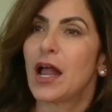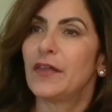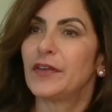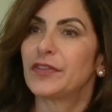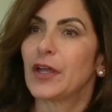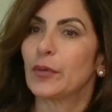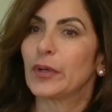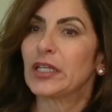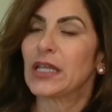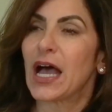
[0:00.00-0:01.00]
and that they
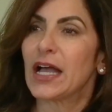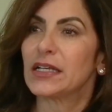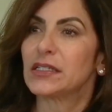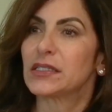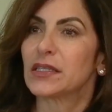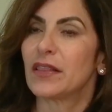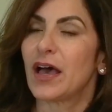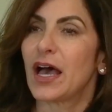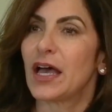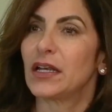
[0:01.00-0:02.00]
realize
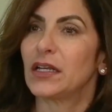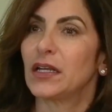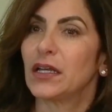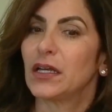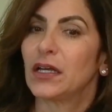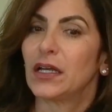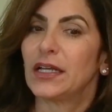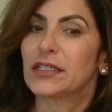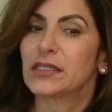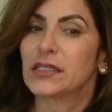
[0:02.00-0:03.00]
that
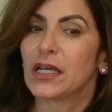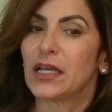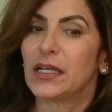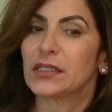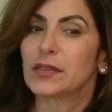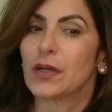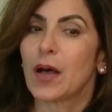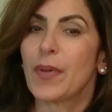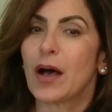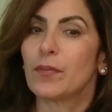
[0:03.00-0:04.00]
it's
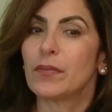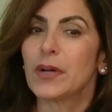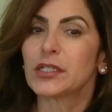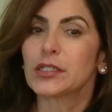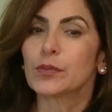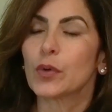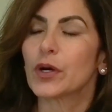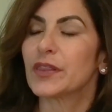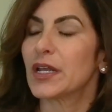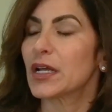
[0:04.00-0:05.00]
about much
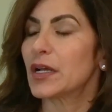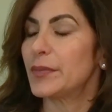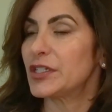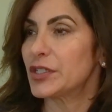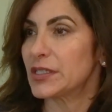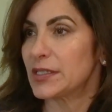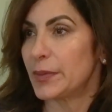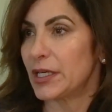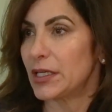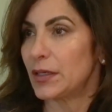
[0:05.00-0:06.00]
more than a commission
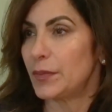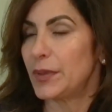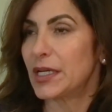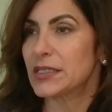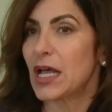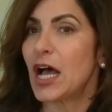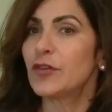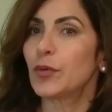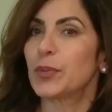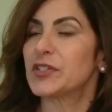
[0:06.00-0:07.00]
split, because
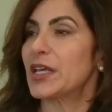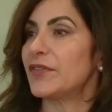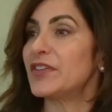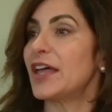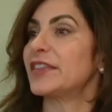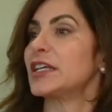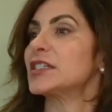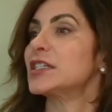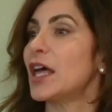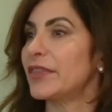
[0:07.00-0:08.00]
100% of nothing
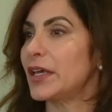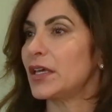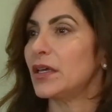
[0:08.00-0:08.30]
is nothing.